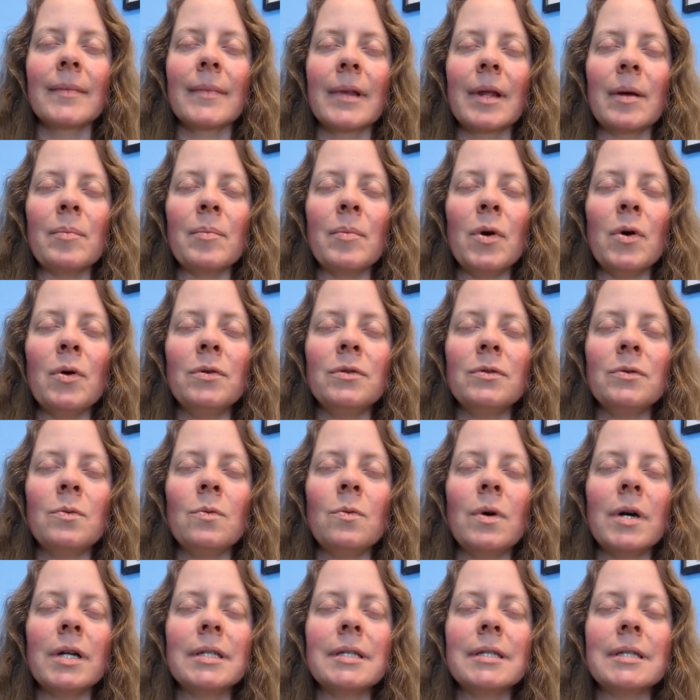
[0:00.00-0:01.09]
that most
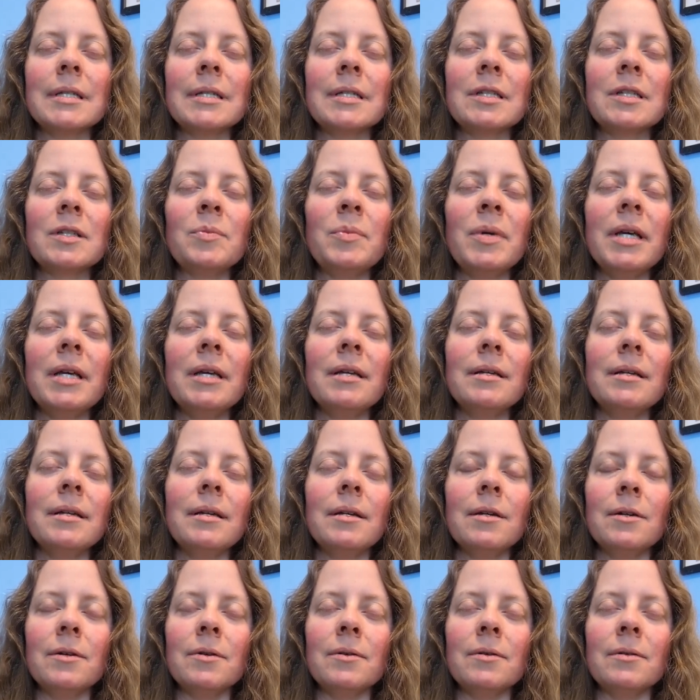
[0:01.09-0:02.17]
wants to speak to
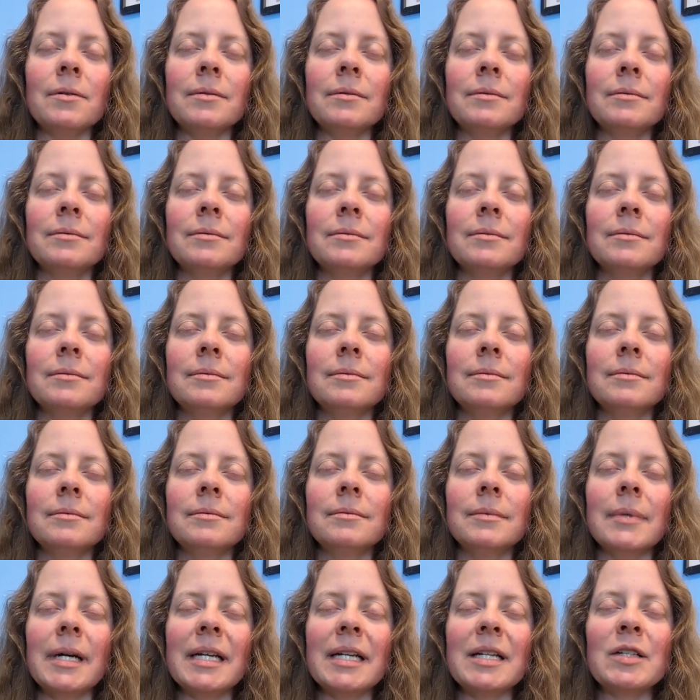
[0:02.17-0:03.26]
you
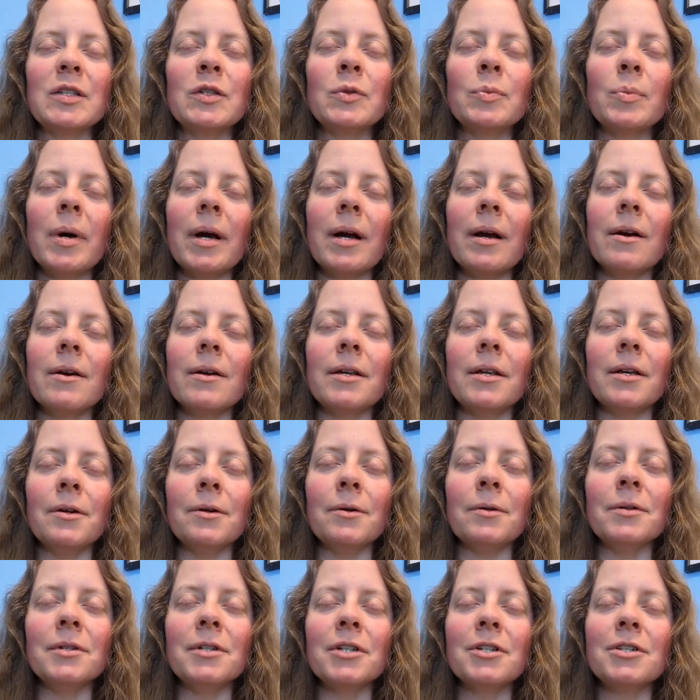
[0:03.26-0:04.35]
and inspire
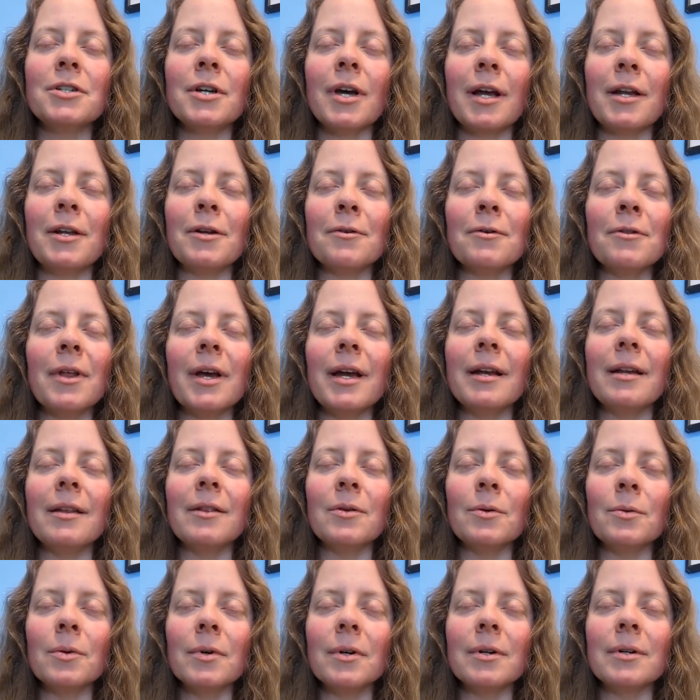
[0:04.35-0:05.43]
you to shine your light in the
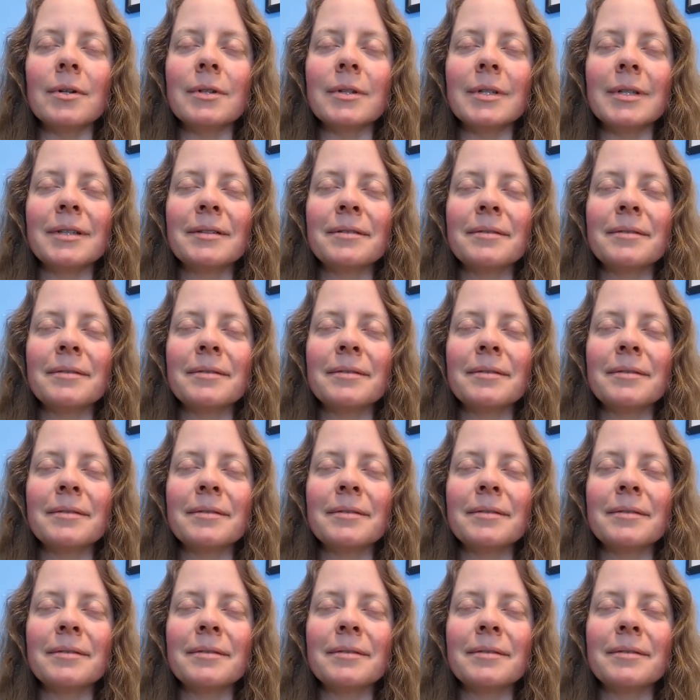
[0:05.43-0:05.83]
world.